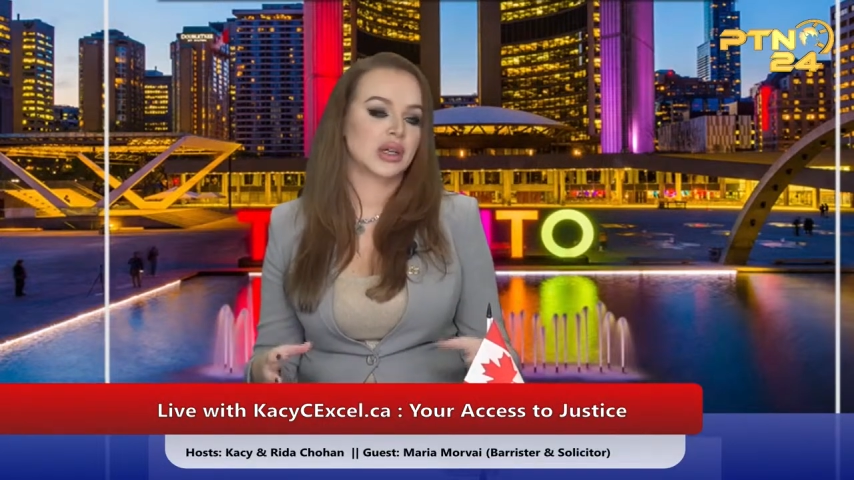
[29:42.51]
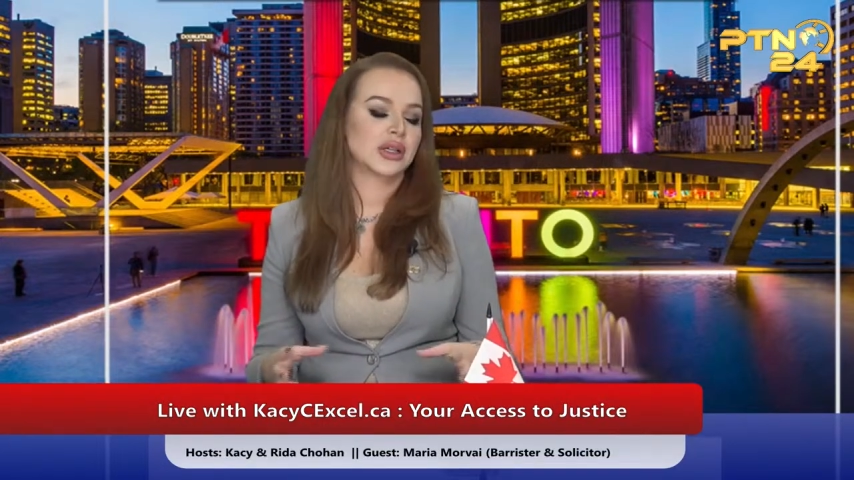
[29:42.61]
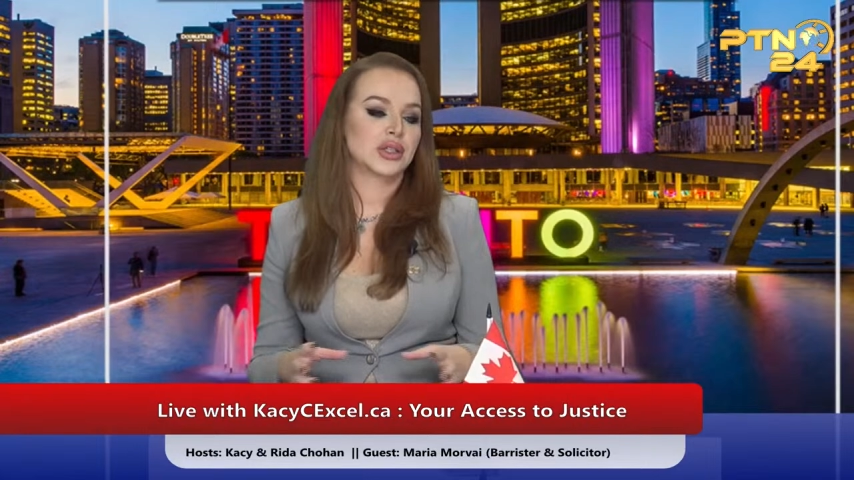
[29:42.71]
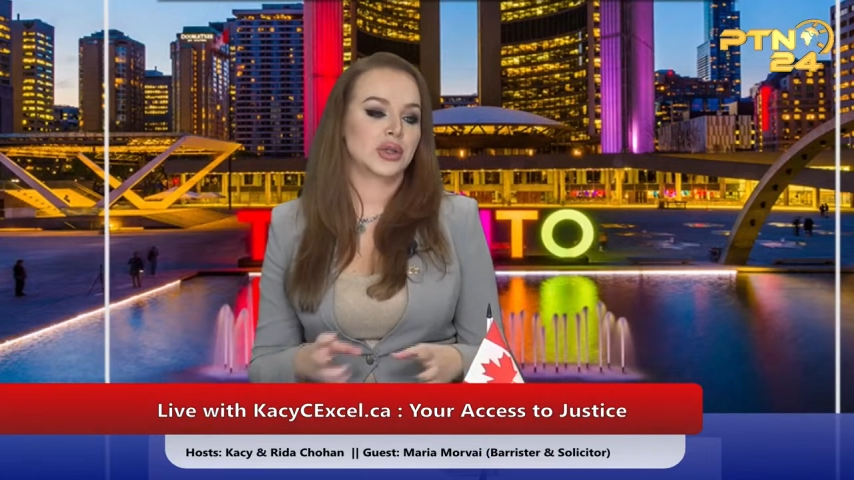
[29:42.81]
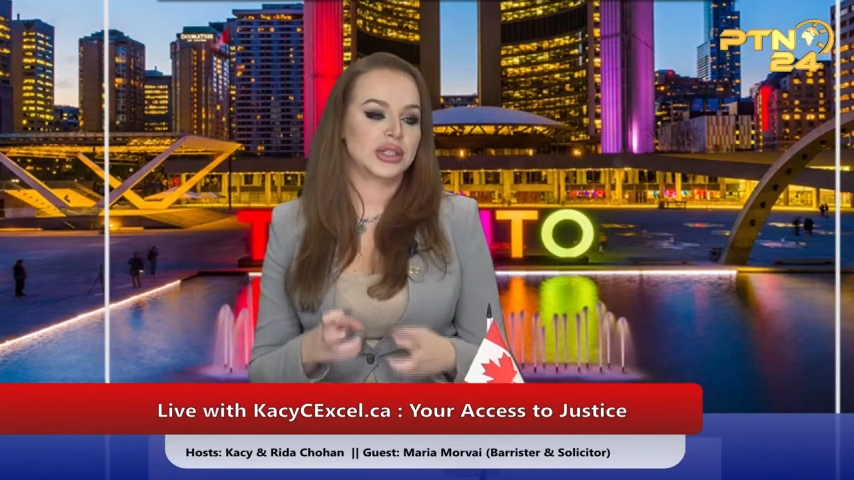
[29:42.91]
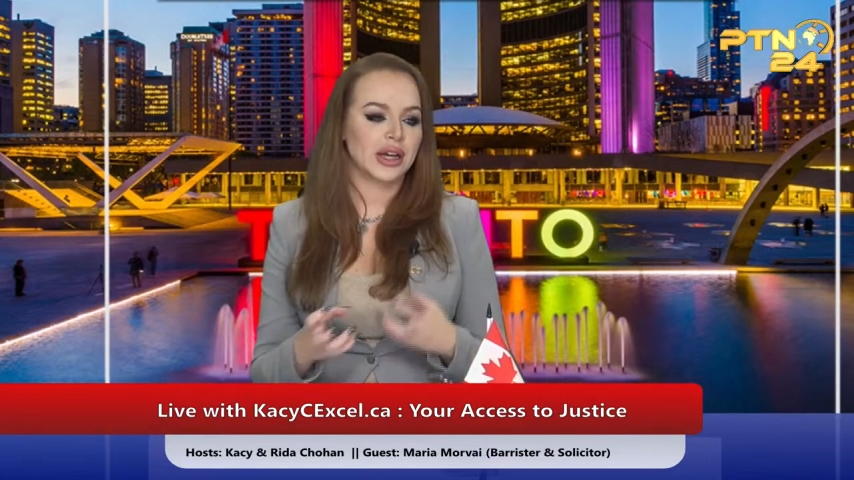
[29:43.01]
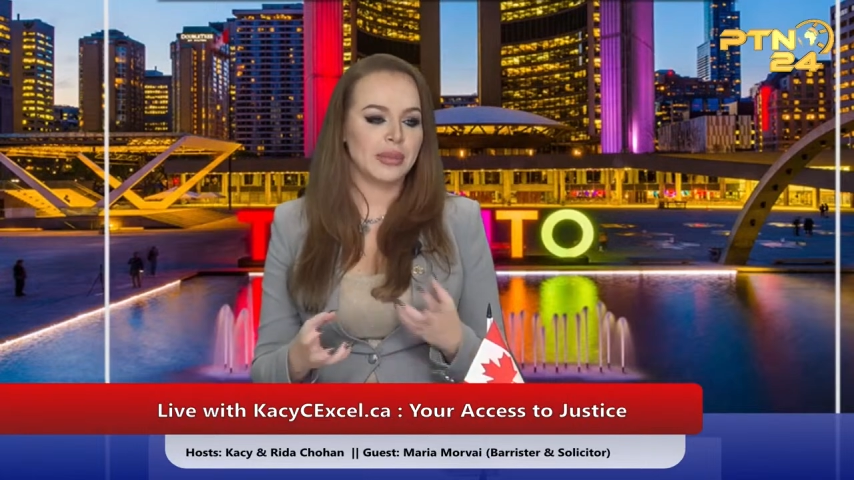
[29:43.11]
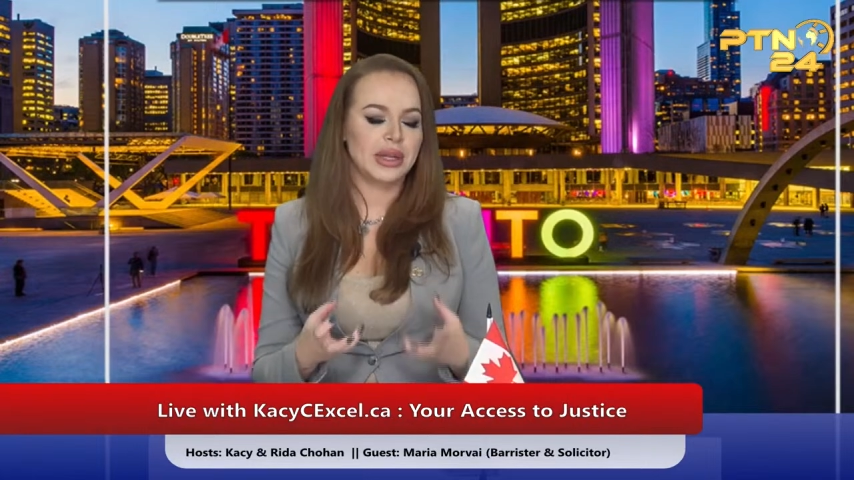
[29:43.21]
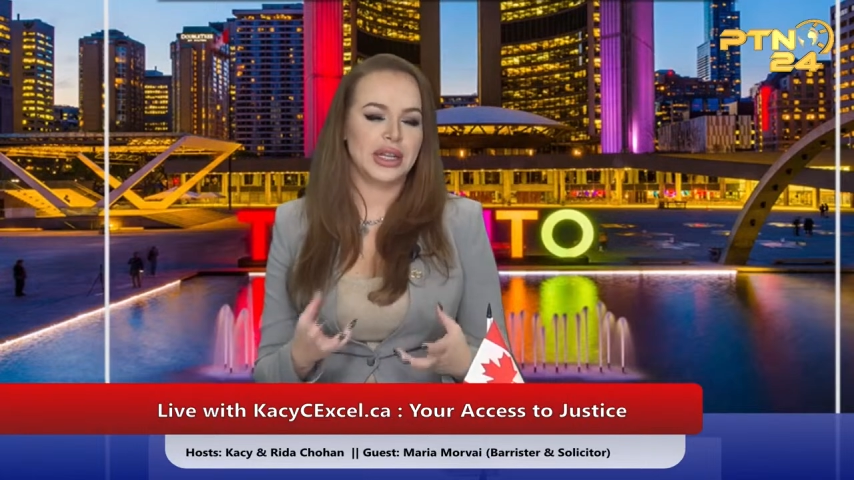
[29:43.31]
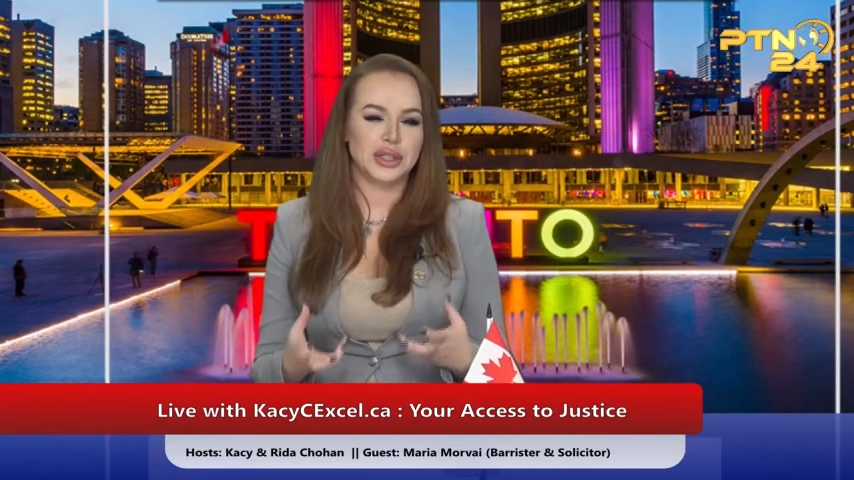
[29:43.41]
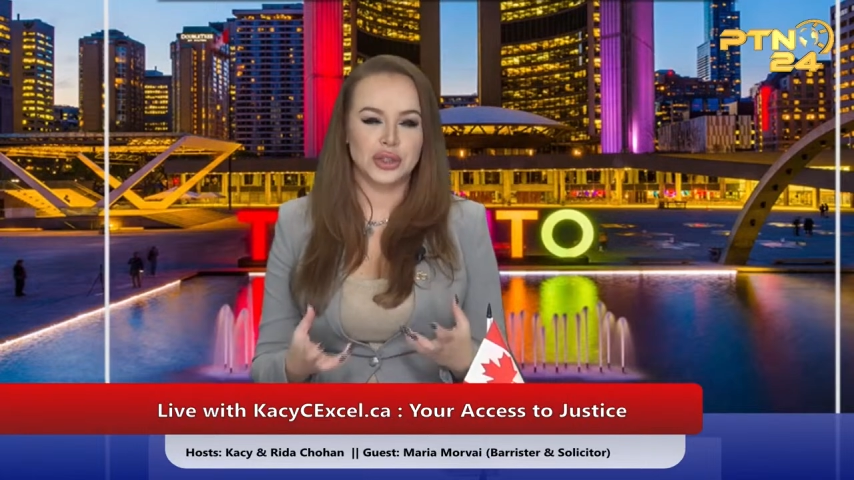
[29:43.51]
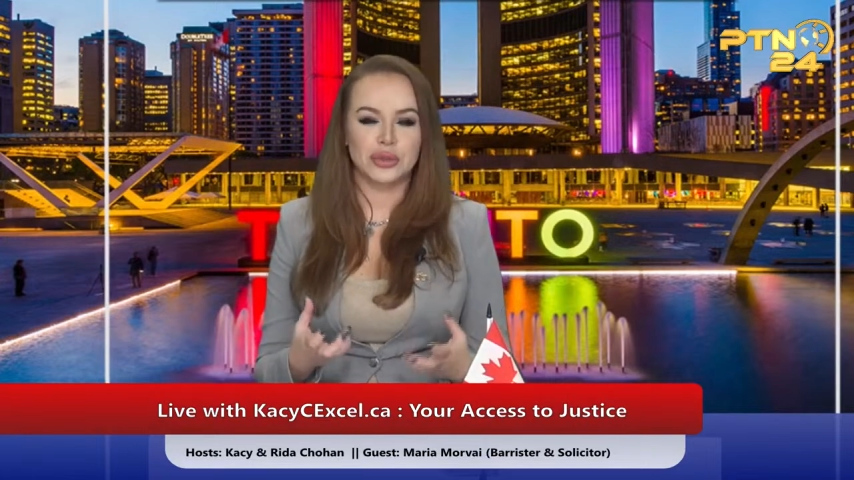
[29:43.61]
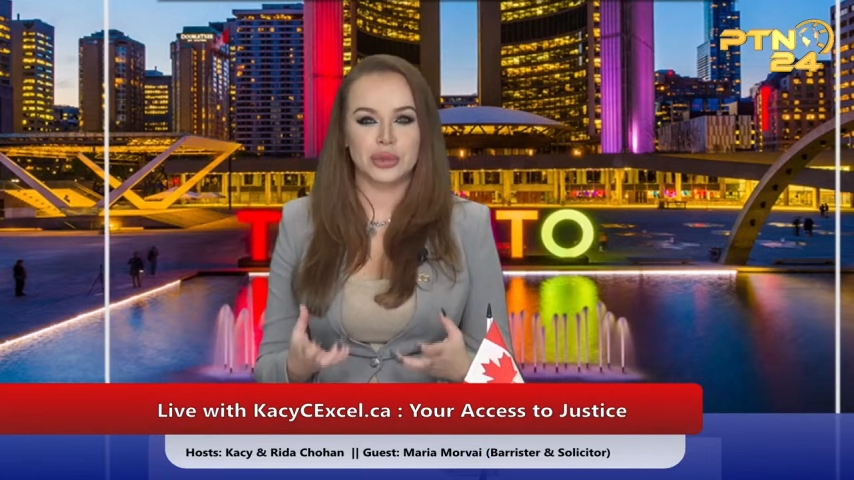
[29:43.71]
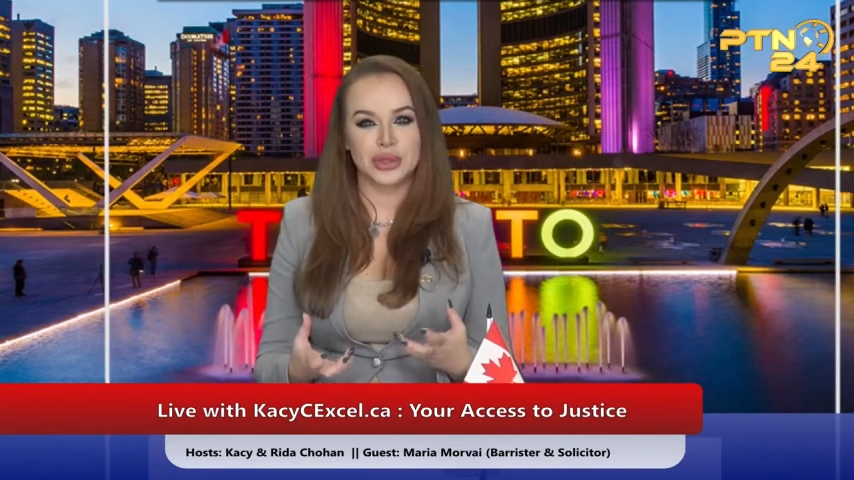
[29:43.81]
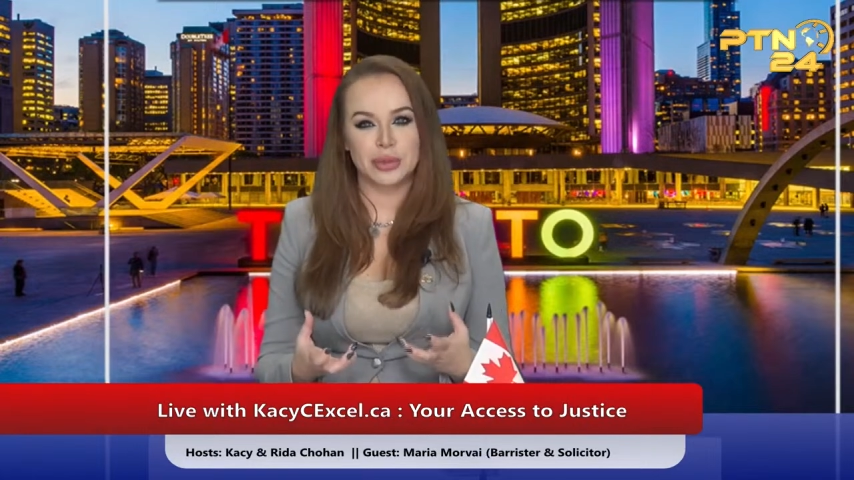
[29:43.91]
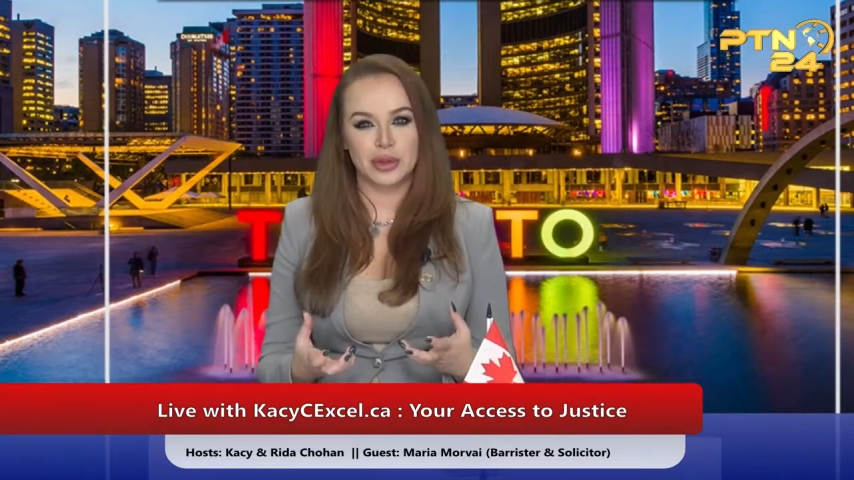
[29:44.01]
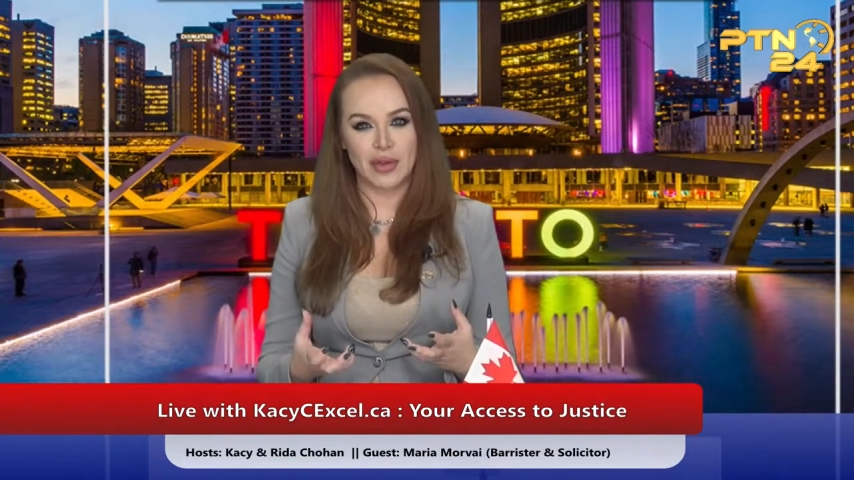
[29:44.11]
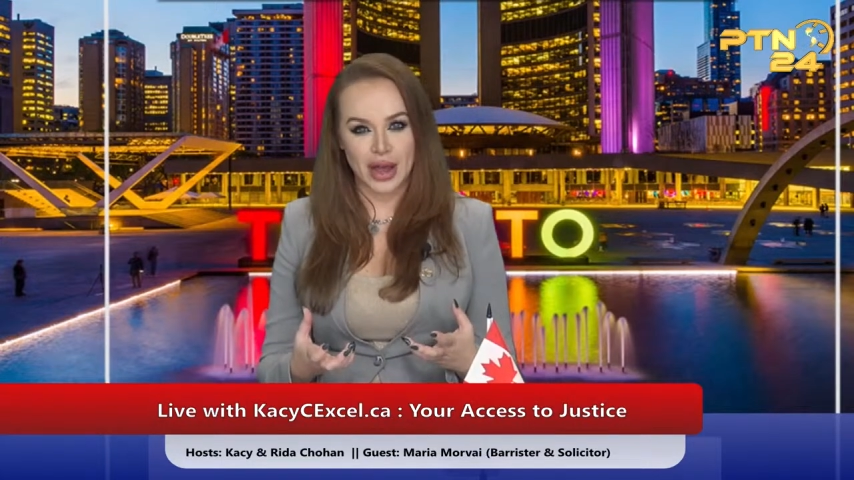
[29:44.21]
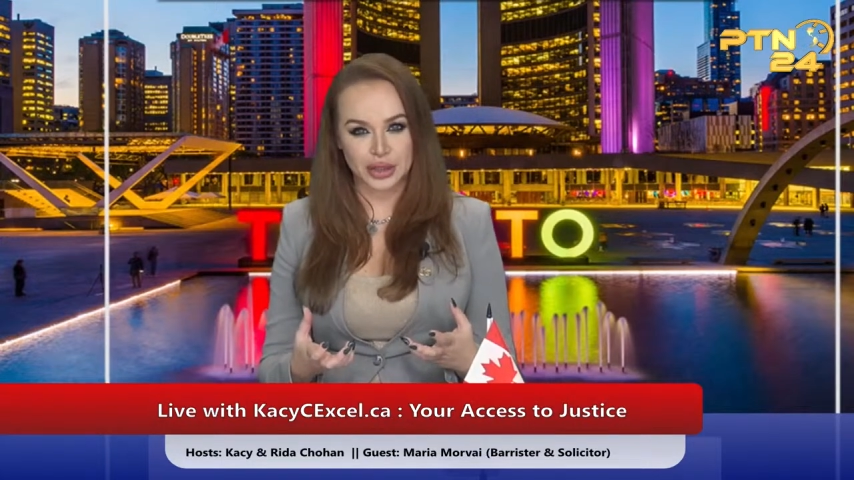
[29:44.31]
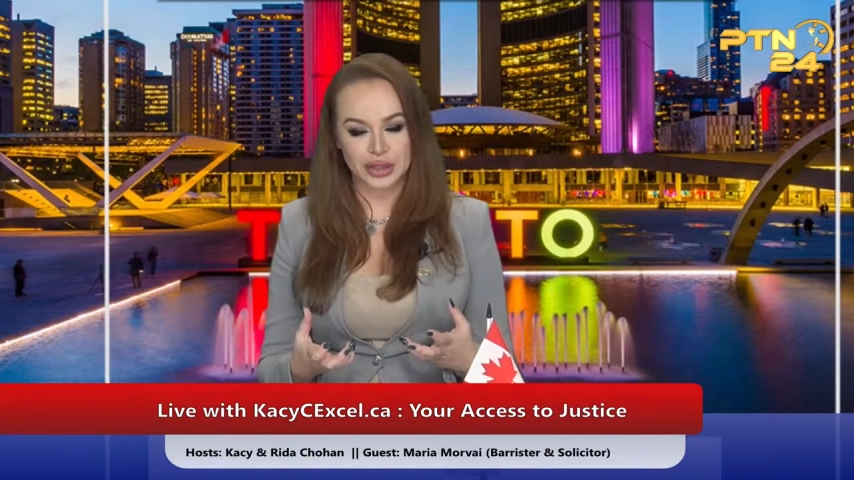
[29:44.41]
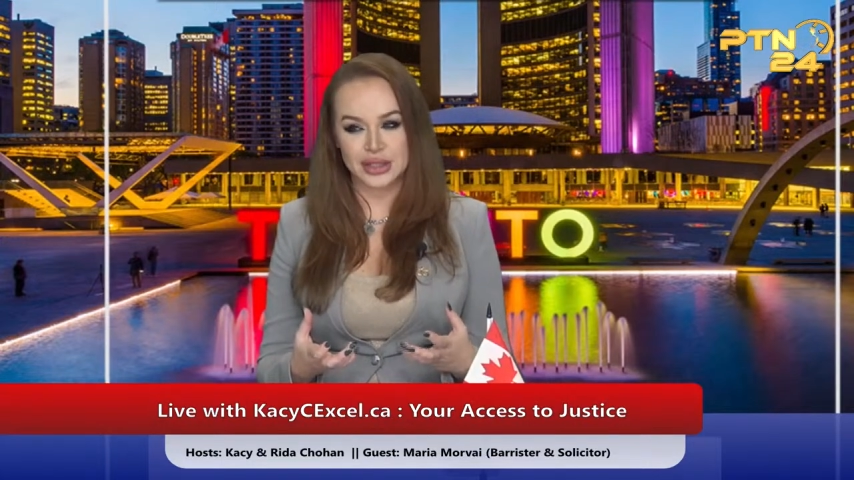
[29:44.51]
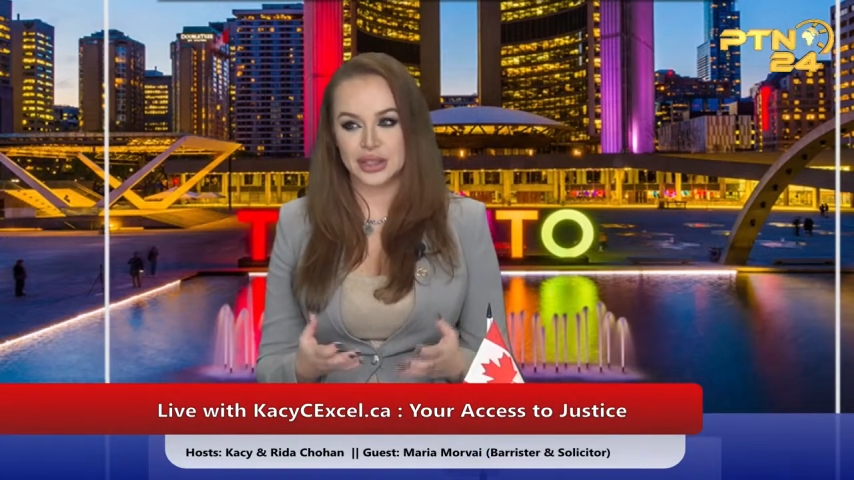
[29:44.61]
So it's a combination of multiple factors.